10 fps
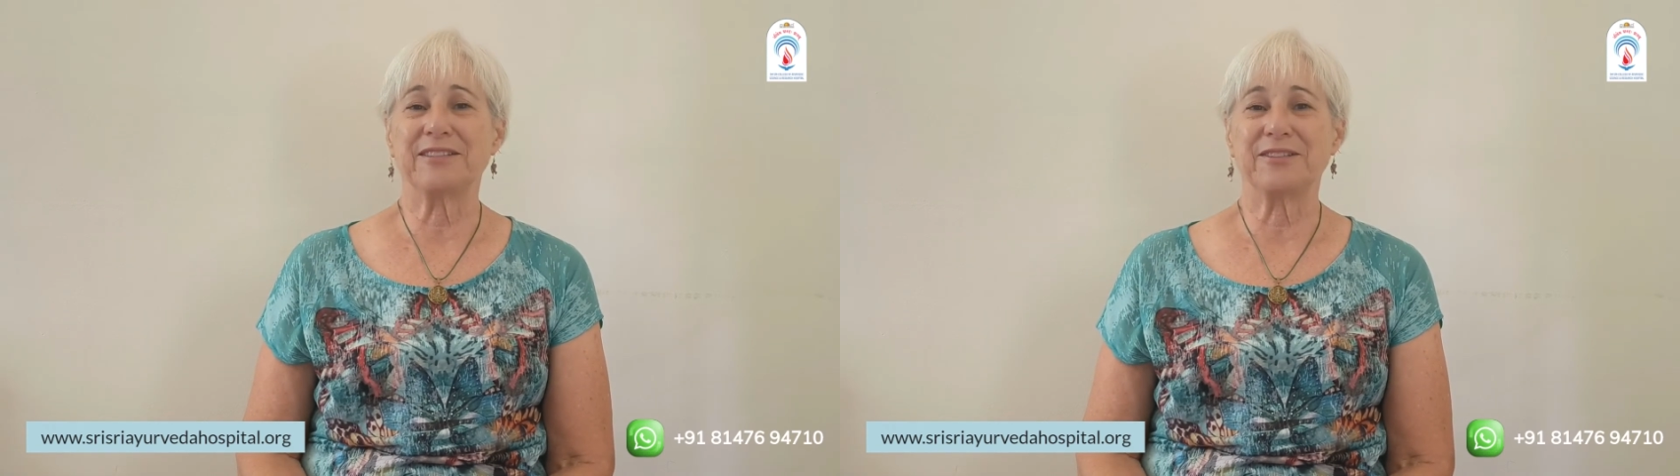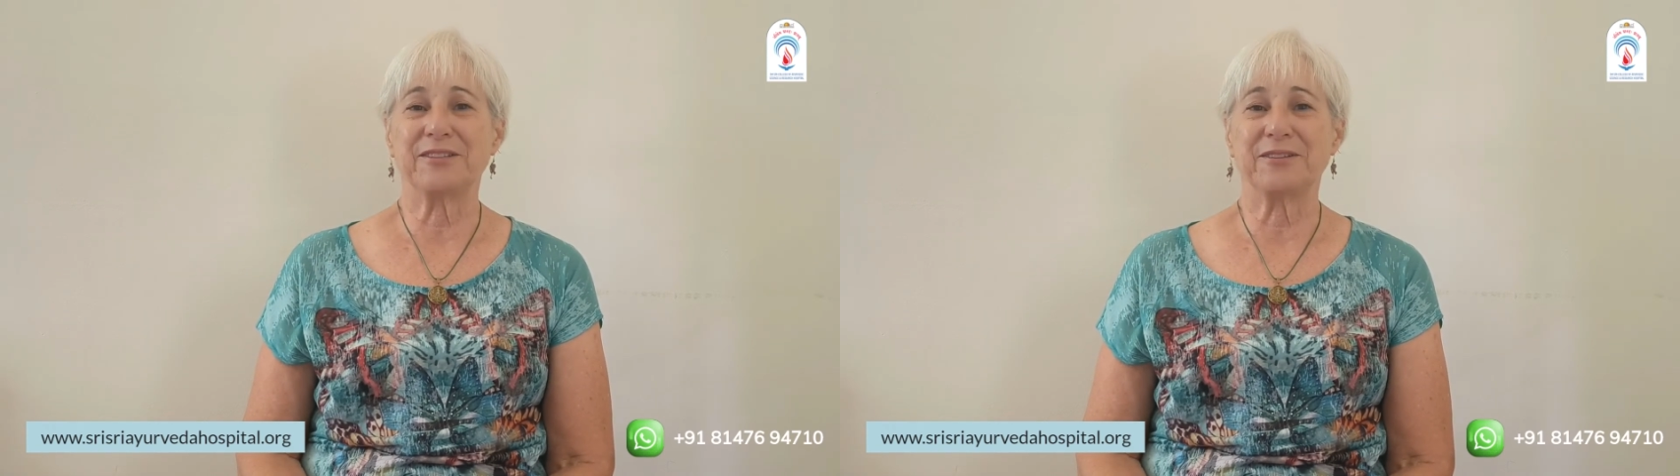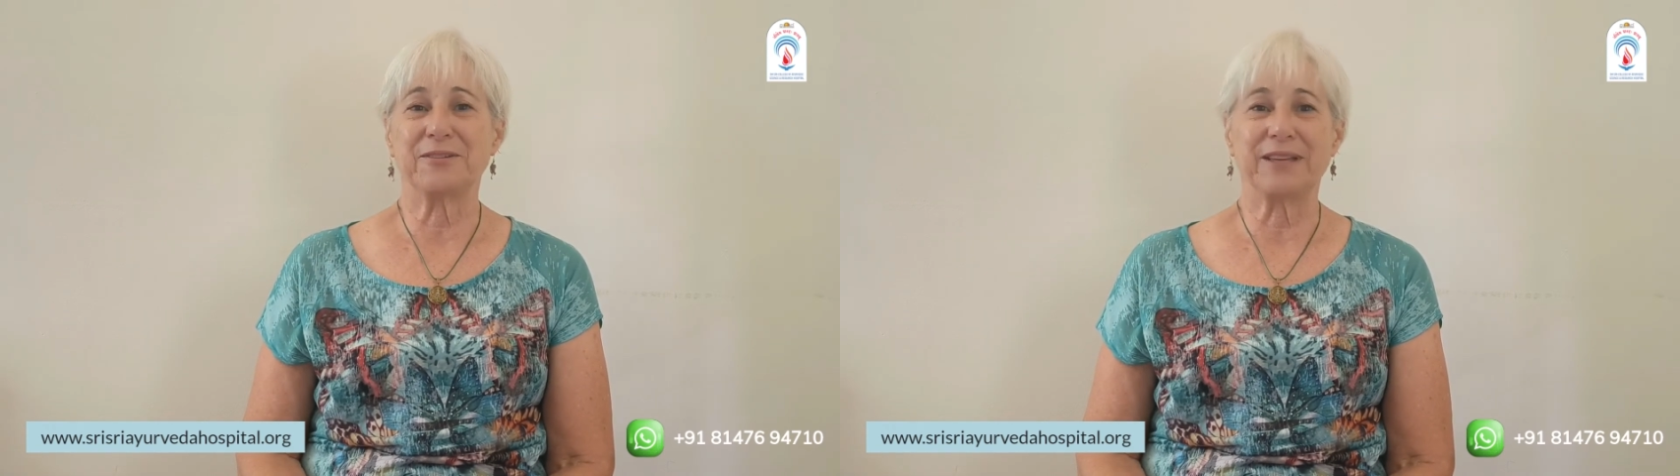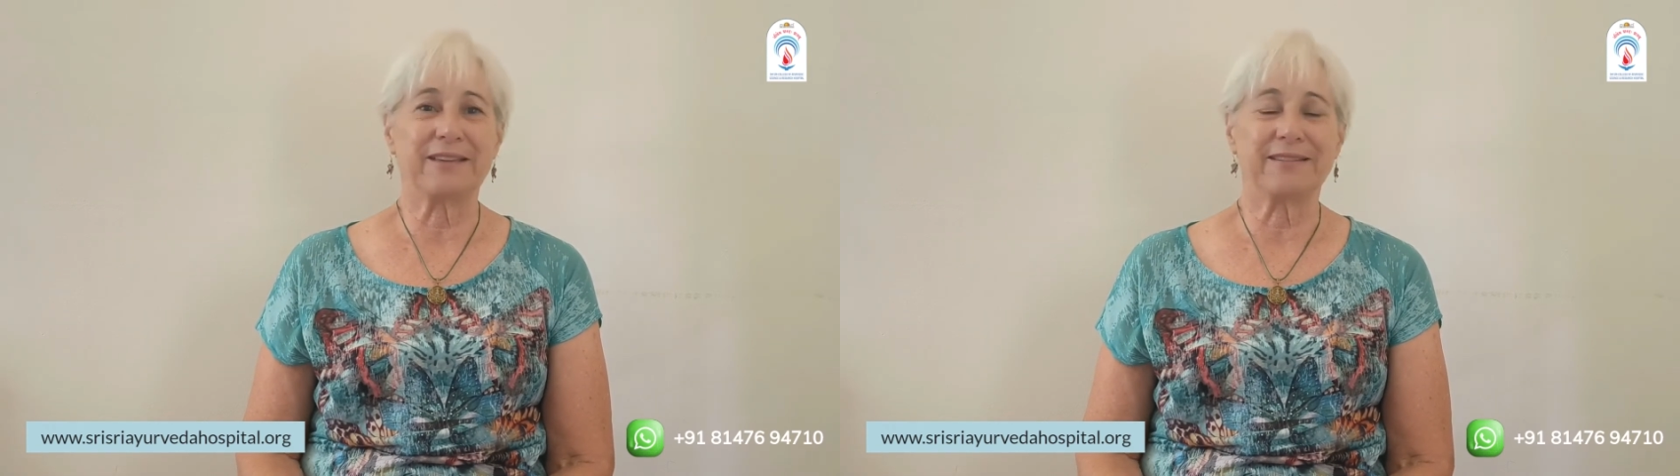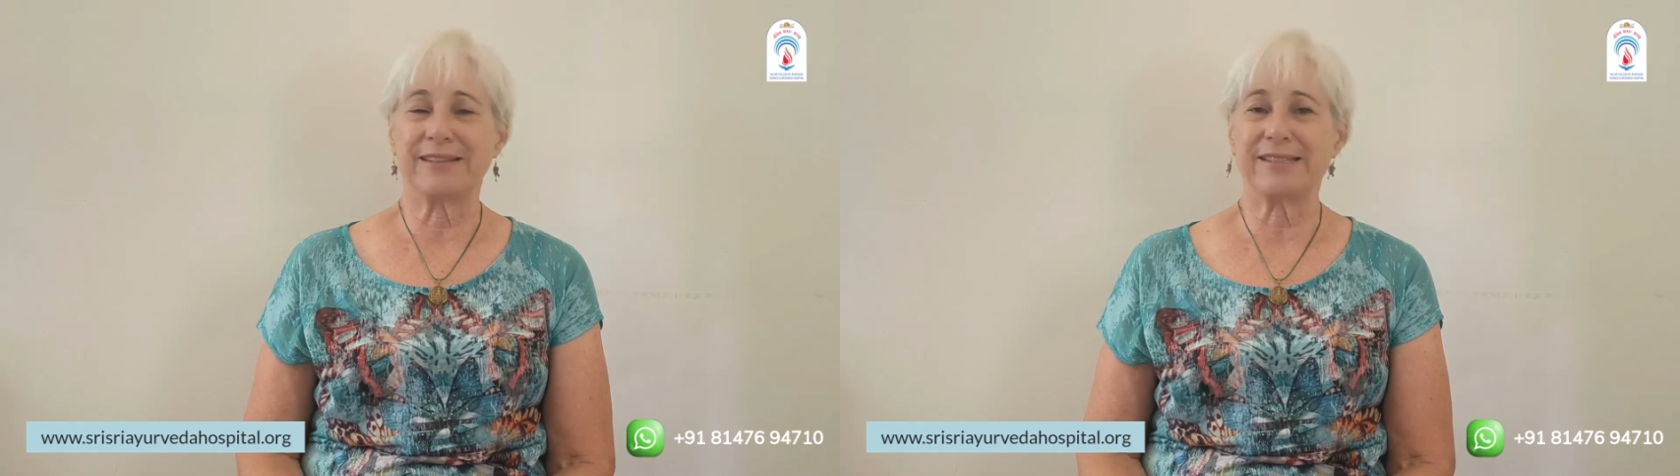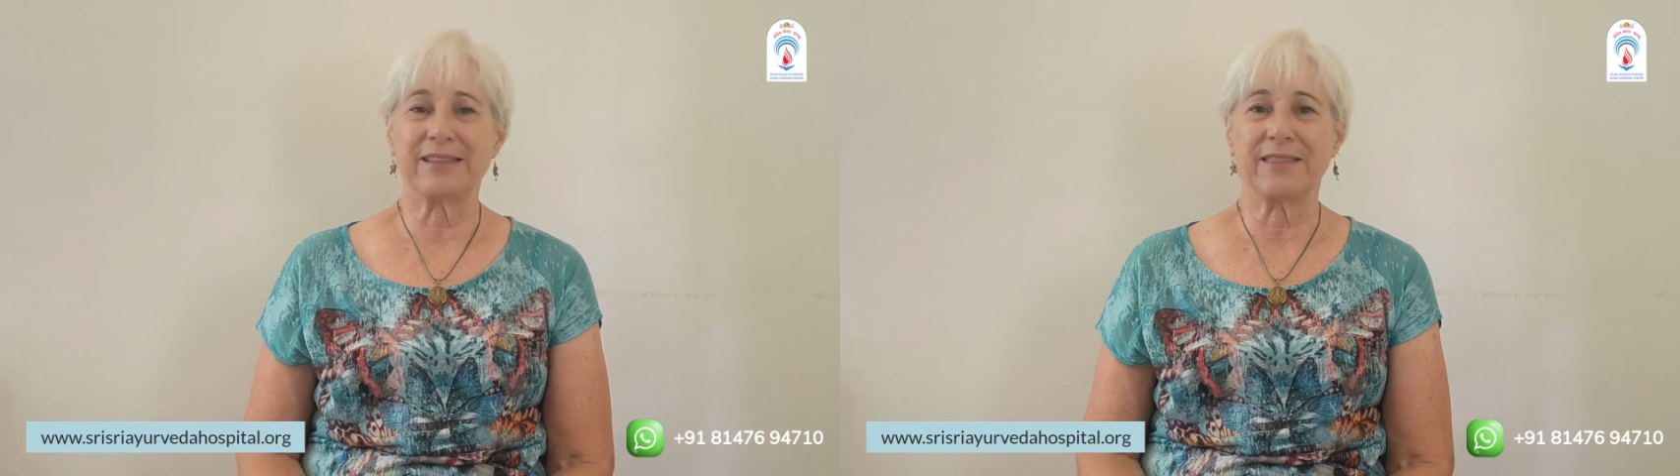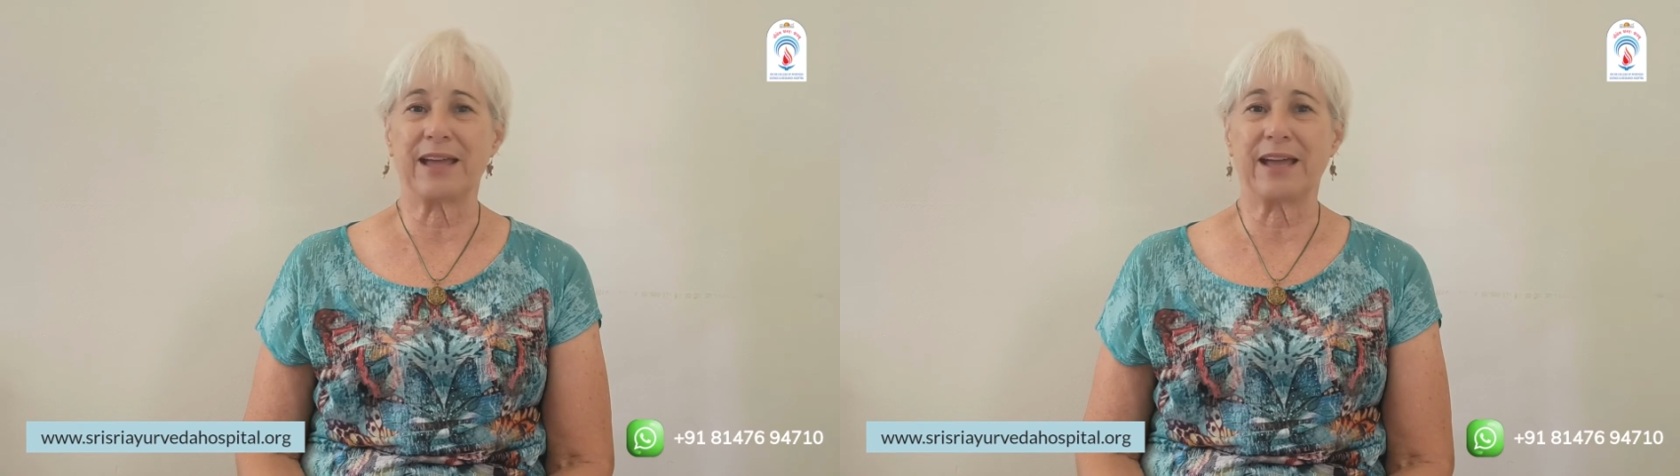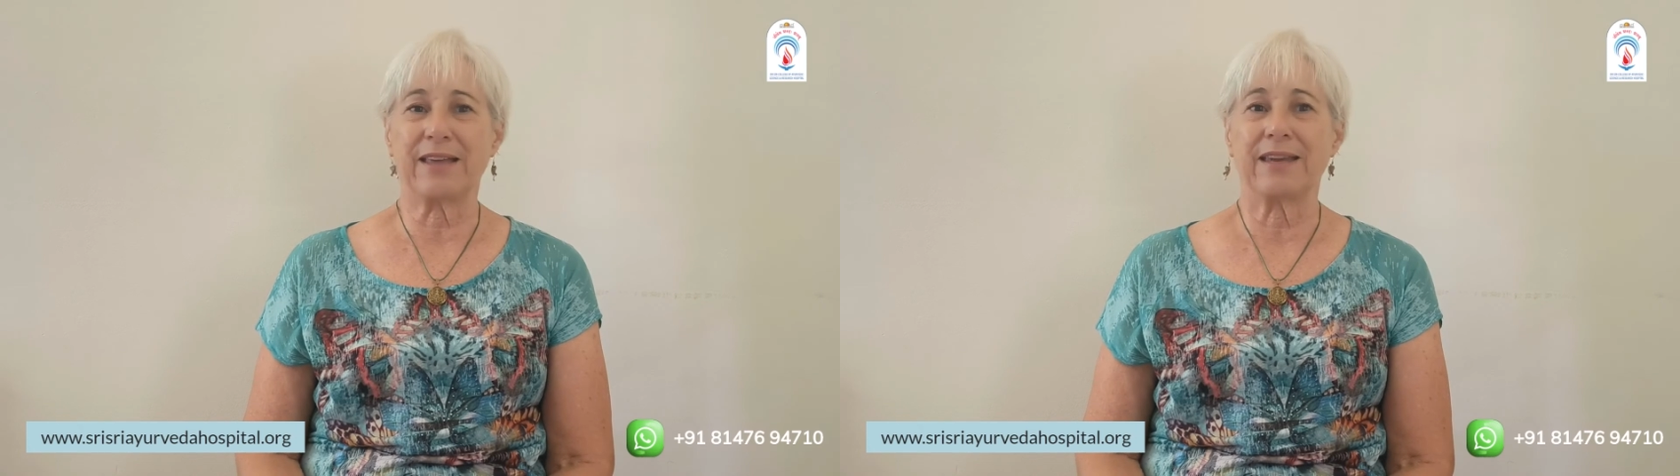to get this and
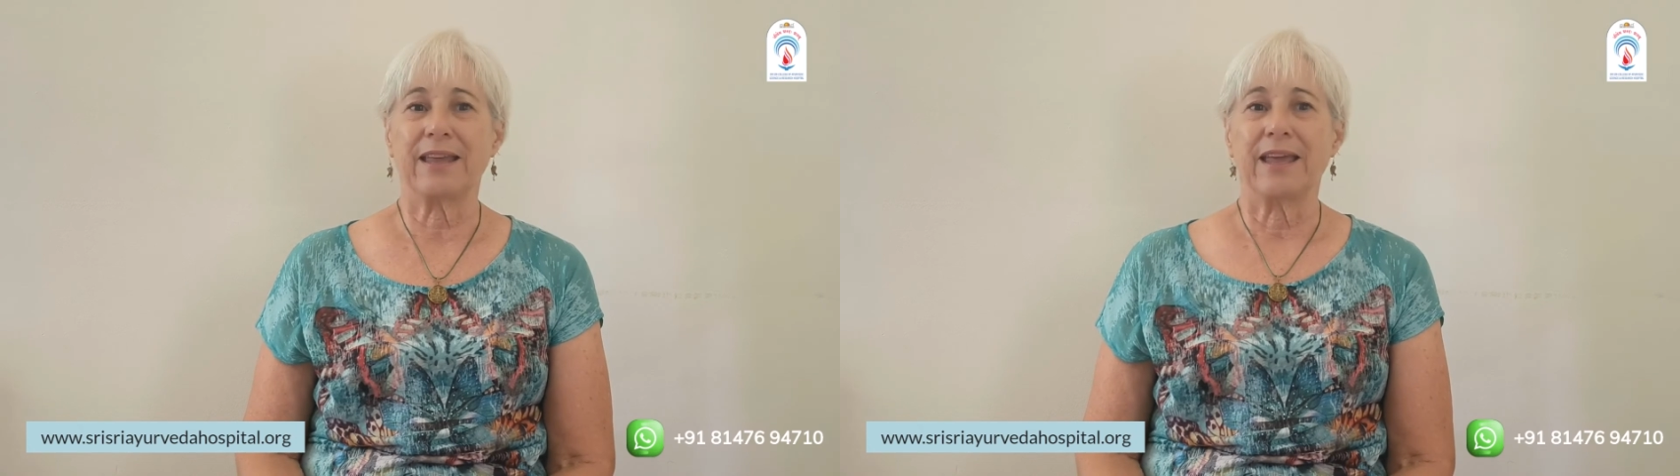that.